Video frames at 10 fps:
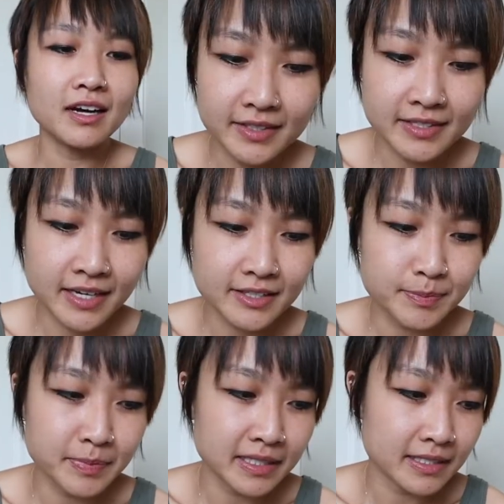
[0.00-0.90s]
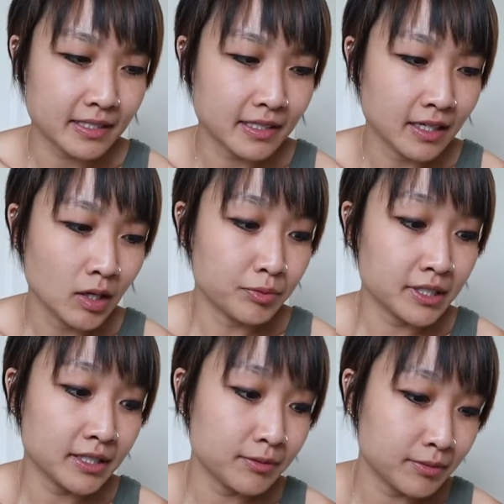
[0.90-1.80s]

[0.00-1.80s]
This has been really,